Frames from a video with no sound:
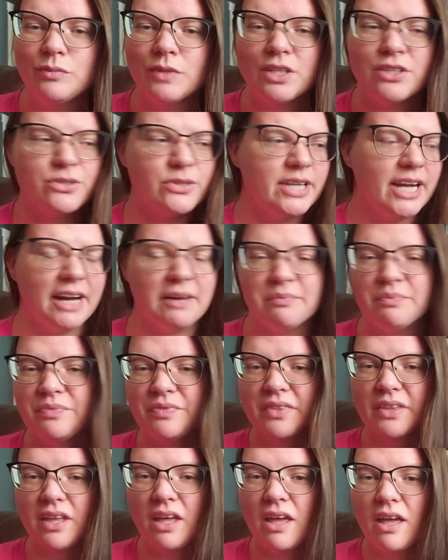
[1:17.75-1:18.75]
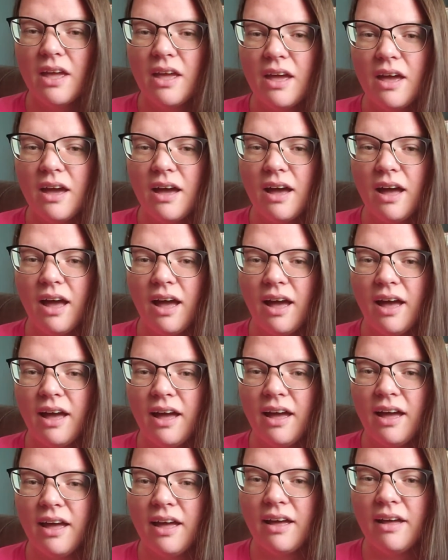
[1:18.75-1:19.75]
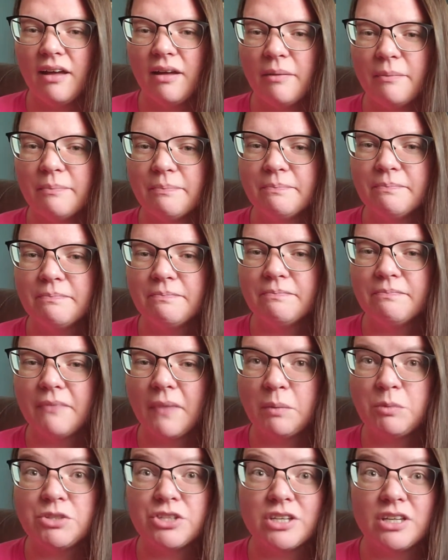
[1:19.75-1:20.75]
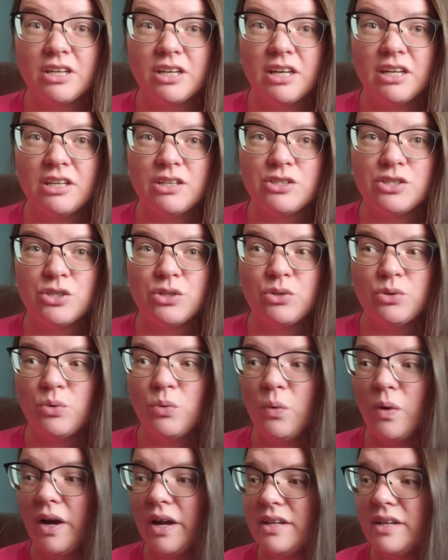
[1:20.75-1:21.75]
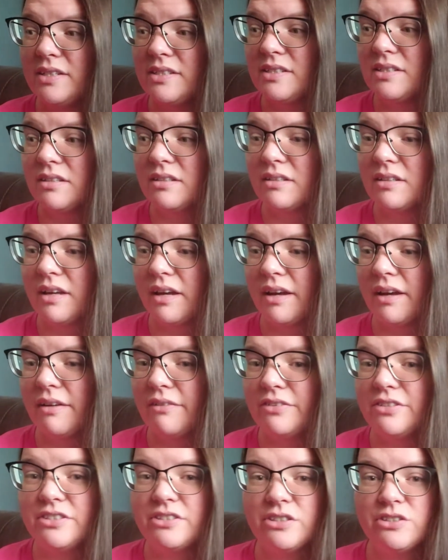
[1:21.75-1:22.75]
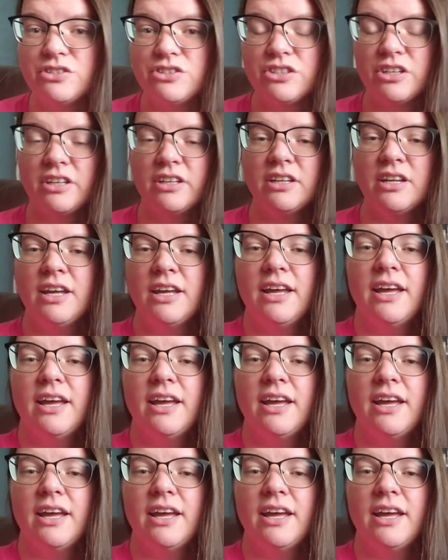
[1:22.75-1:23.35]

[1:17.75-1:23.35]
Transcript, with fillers: so yeah, um, I'm just going to get into what I've stitched on.